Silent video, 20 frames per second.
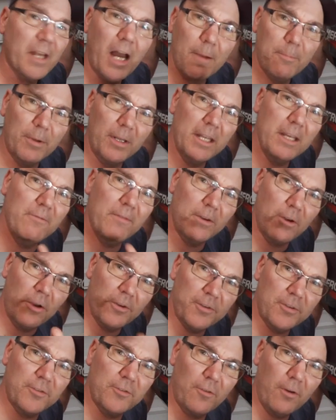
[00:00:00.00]
I believe in
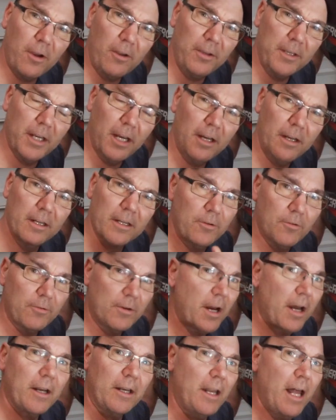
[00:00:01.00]
Australia, you're
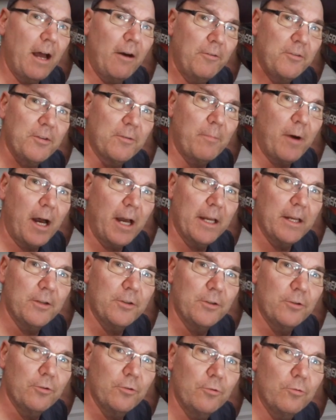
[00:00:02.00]
not allowed to buy a
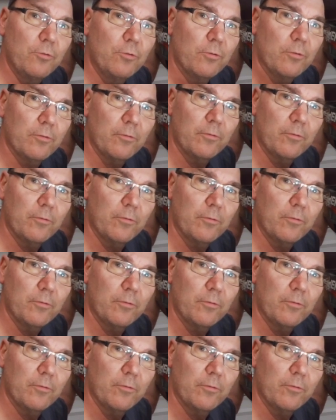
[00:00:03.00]
new